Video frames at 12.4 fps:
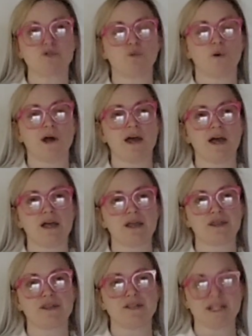
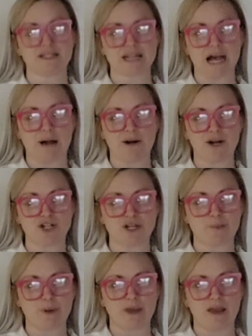with discounted
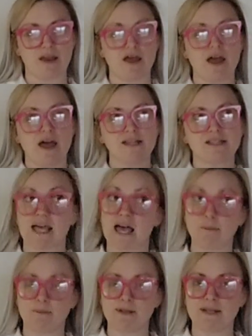shipping
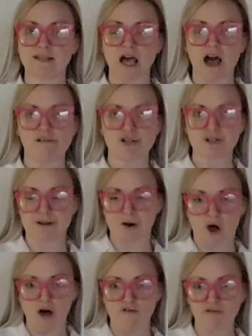10 minutes after
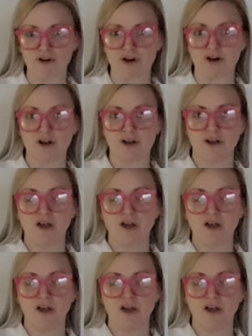an offer